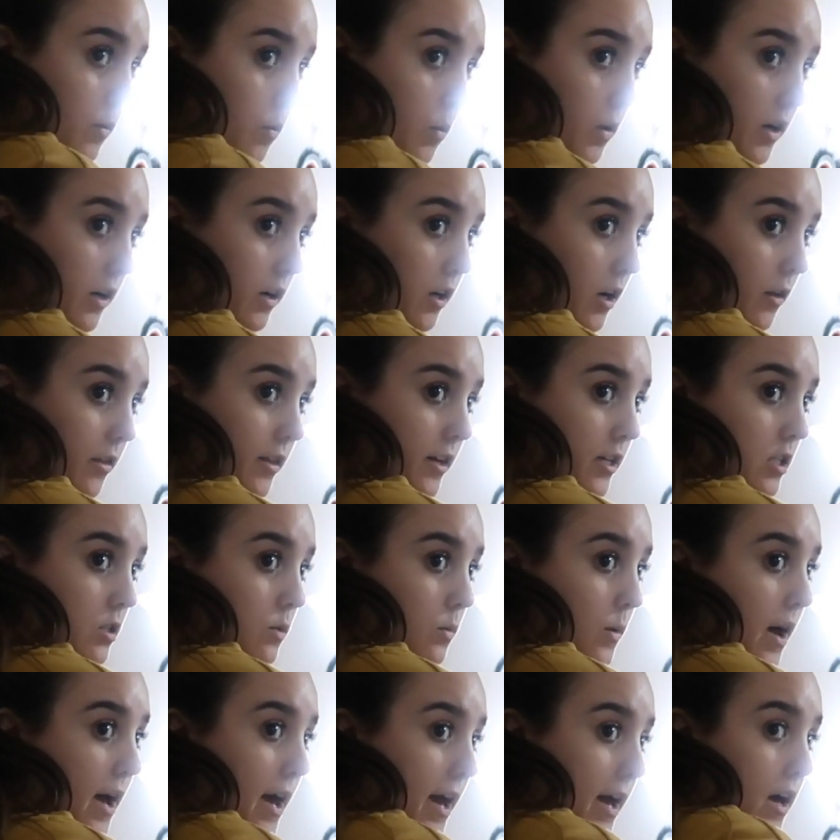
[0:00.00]
you want to go
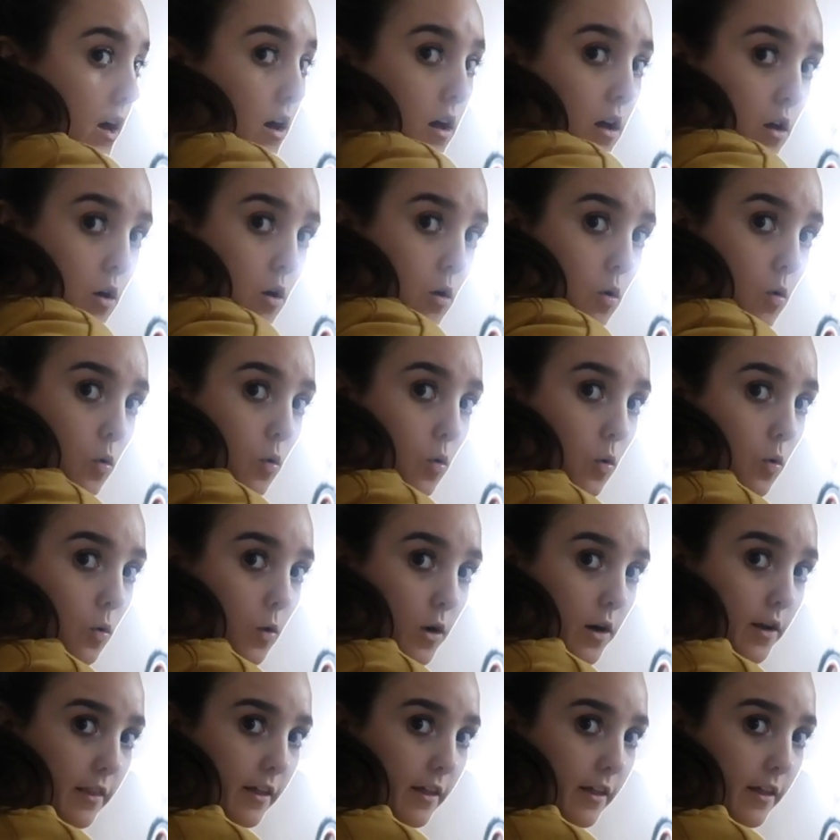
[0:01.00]
this way or